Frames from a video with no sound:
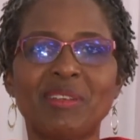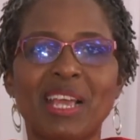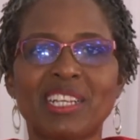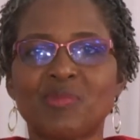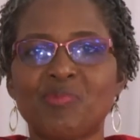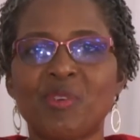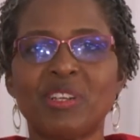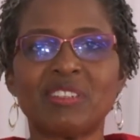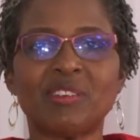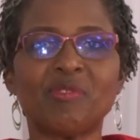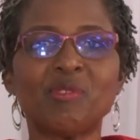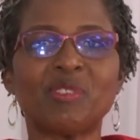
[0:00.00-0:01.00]
experience
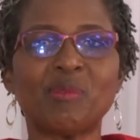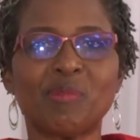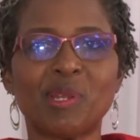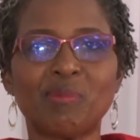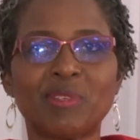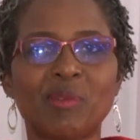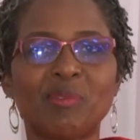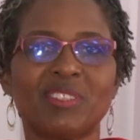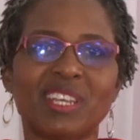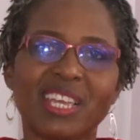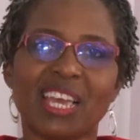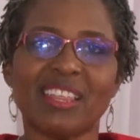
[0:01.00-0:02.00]
a few symptoms and we
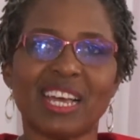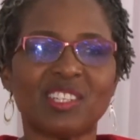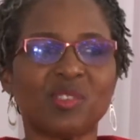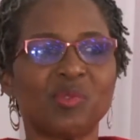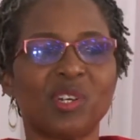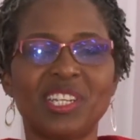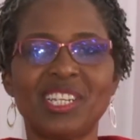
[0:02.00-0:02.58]
say, yeah, that's what it is.